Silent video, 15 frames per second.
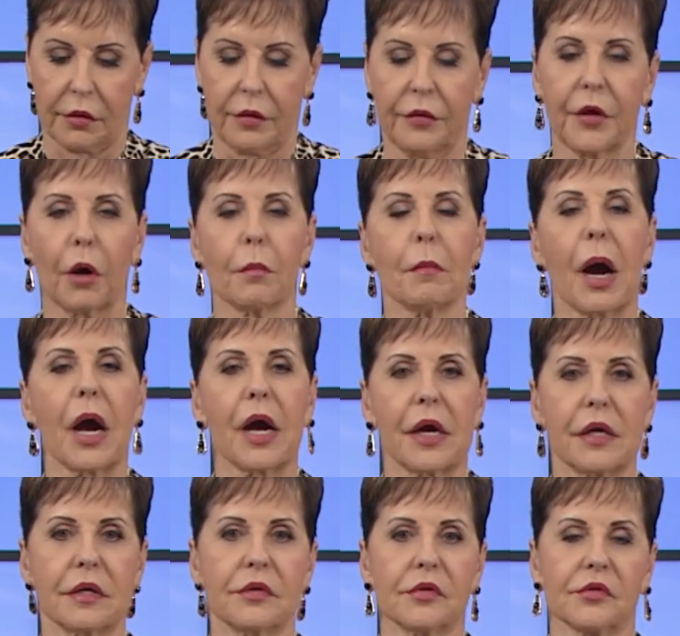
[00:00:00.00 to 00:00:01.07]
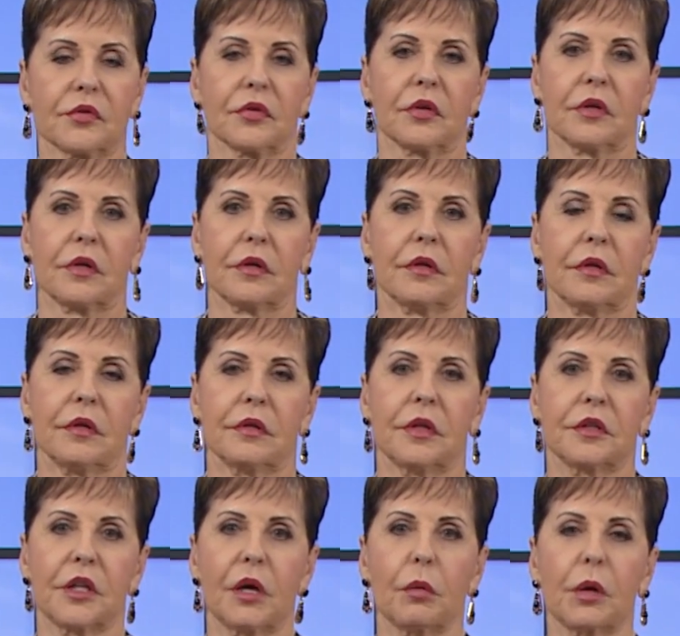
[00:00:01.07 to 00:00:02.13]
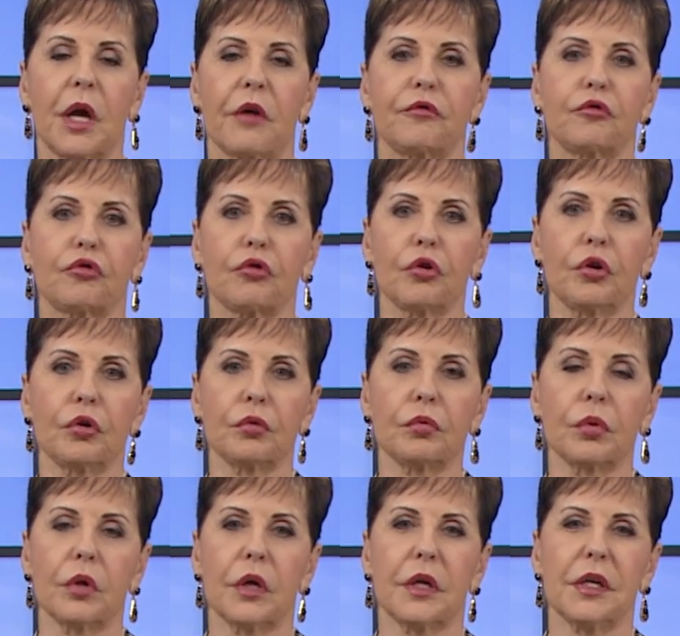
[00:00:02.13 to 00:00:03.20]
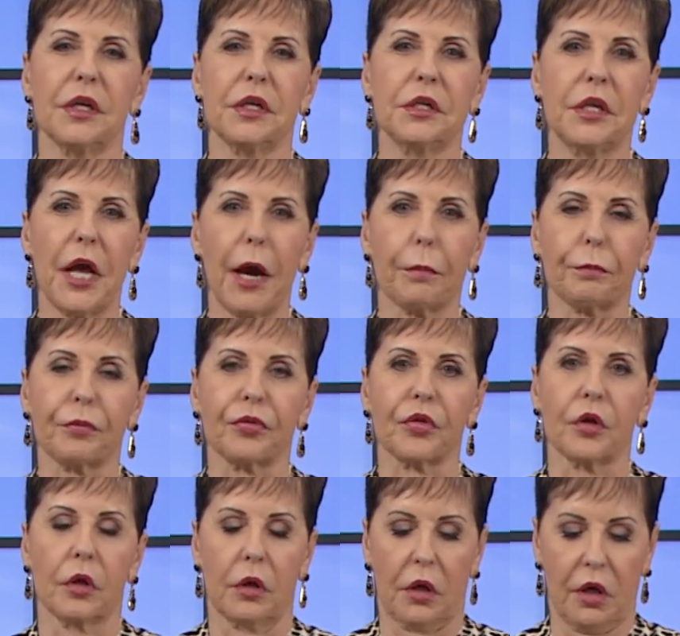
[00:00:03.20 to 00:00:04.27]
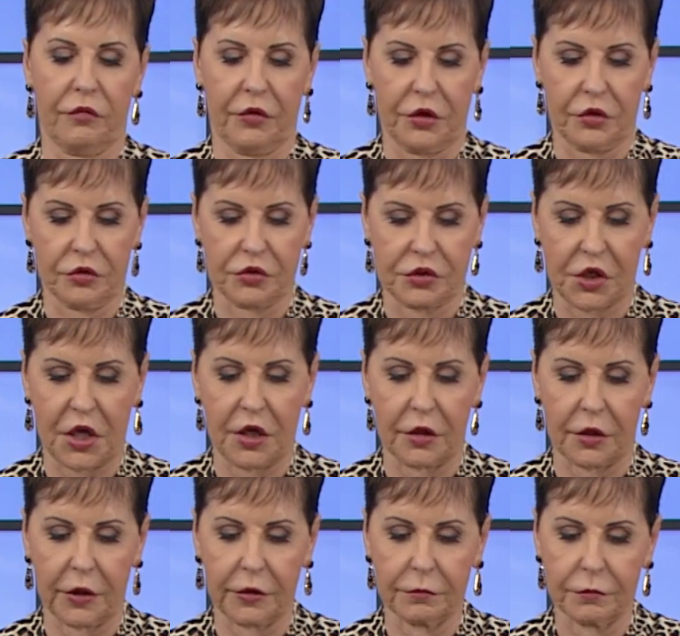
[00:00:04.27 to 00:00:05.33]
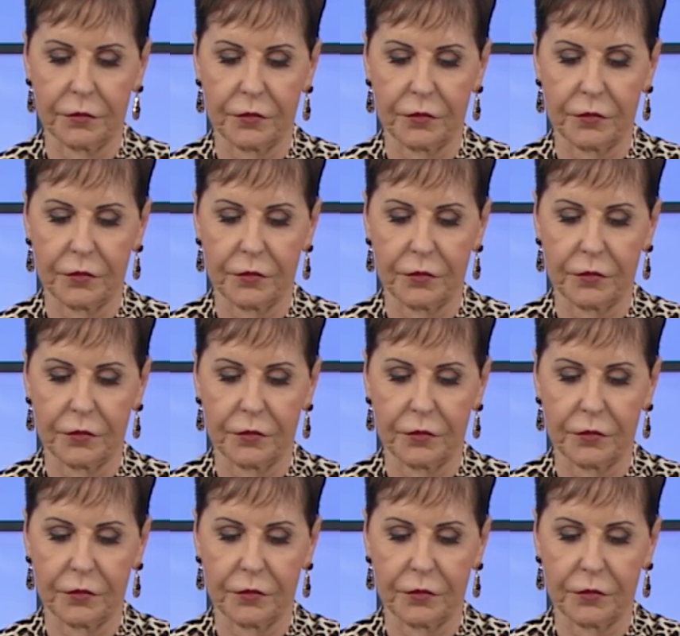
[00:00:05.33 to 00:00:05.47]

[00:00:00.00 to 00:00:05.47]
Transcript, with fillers: their minds, that they would have true depth of understanding.